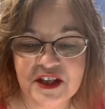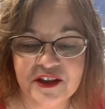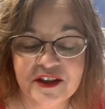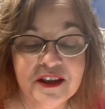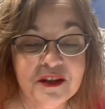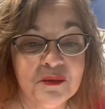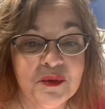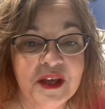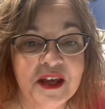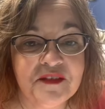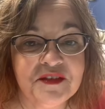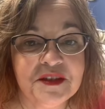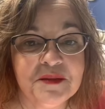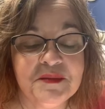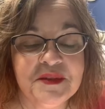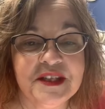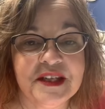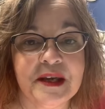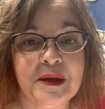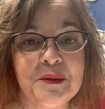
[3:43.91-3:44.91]
And then we have some
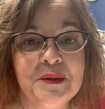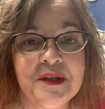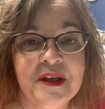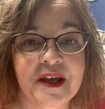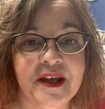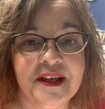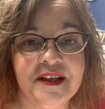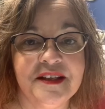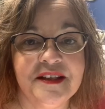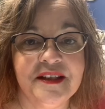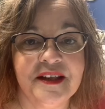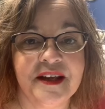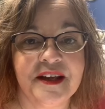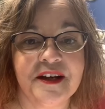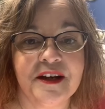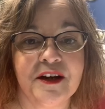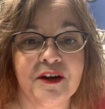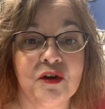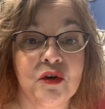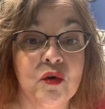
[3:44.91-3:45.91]
downline that
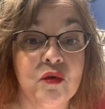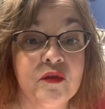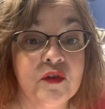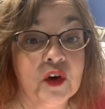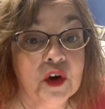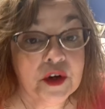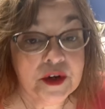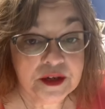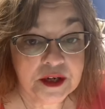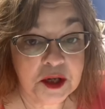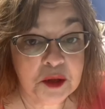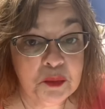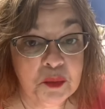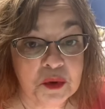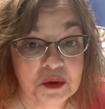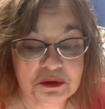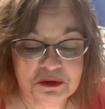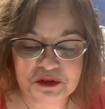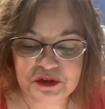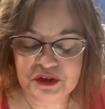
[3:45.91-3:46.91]
are over in
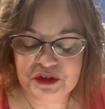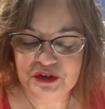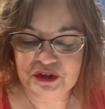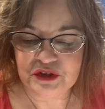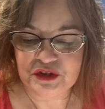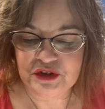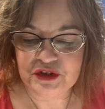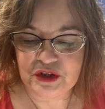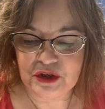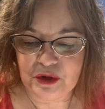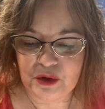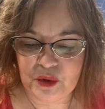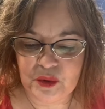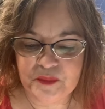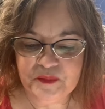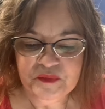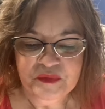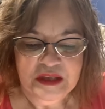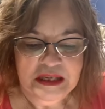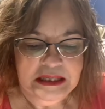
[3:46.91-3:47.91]
Naples. So,
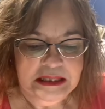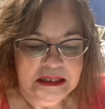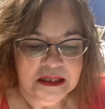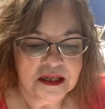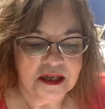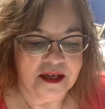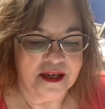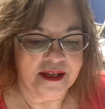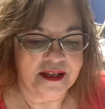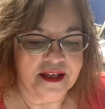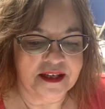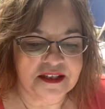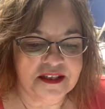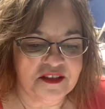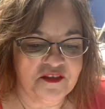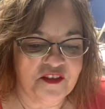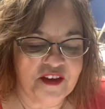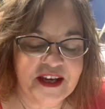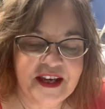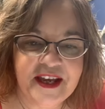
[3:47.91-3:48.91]
I guess
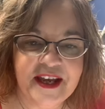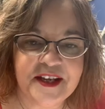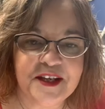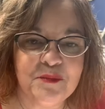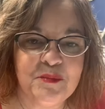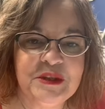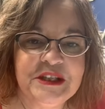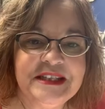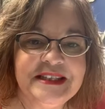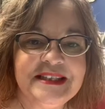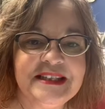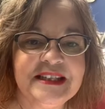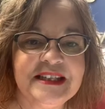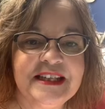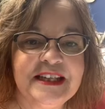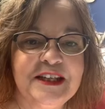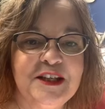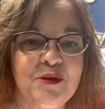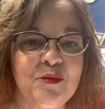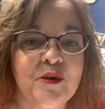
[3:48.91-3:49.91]
if I had to be stuck
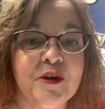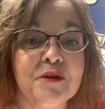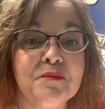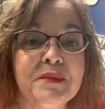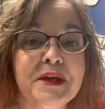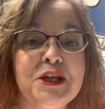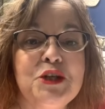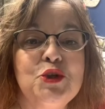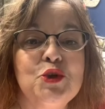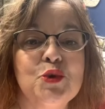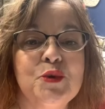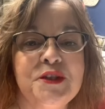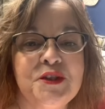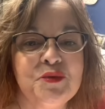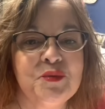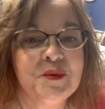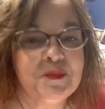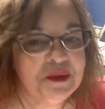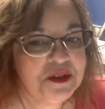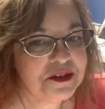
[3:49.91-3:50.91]
anywhere, my choice
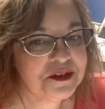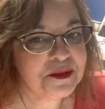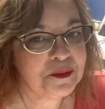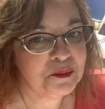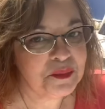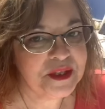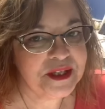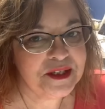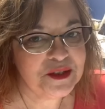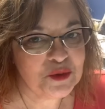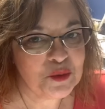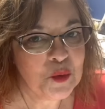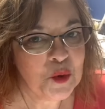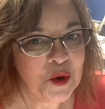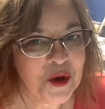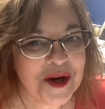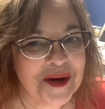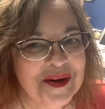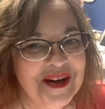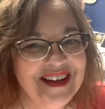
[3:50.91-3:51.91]
would be someplace
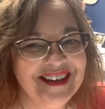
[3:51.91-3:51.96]
warm.